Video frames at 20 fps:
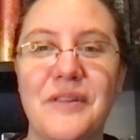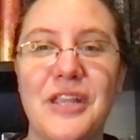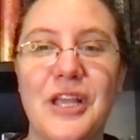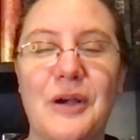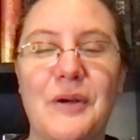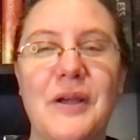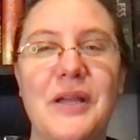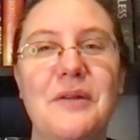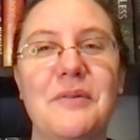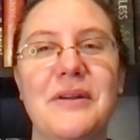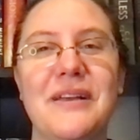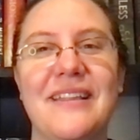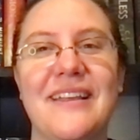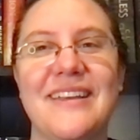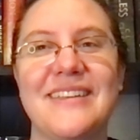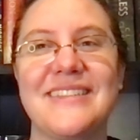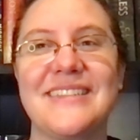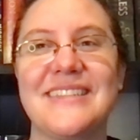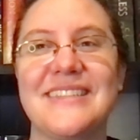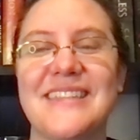you know he
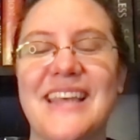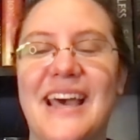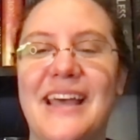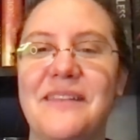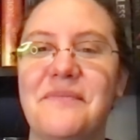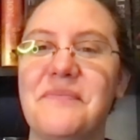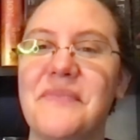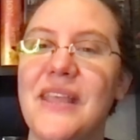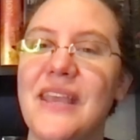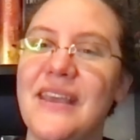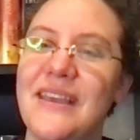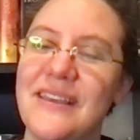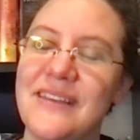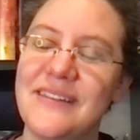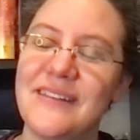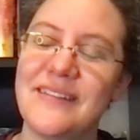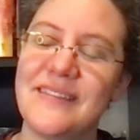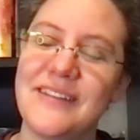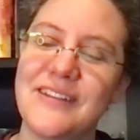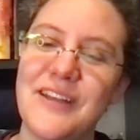realizes that
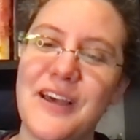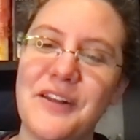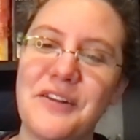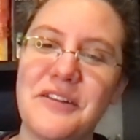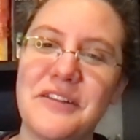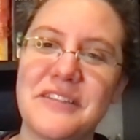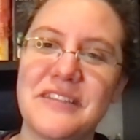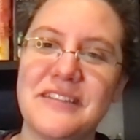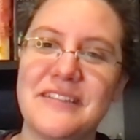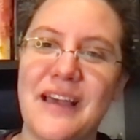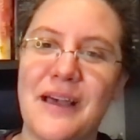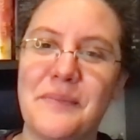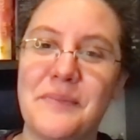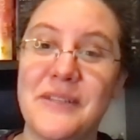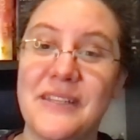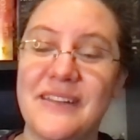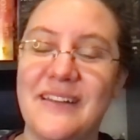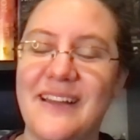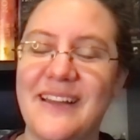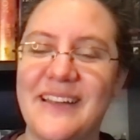his, the daughter he's
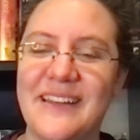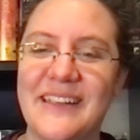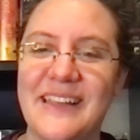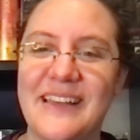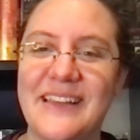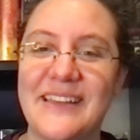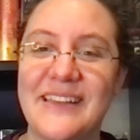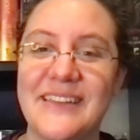adopted, Anya,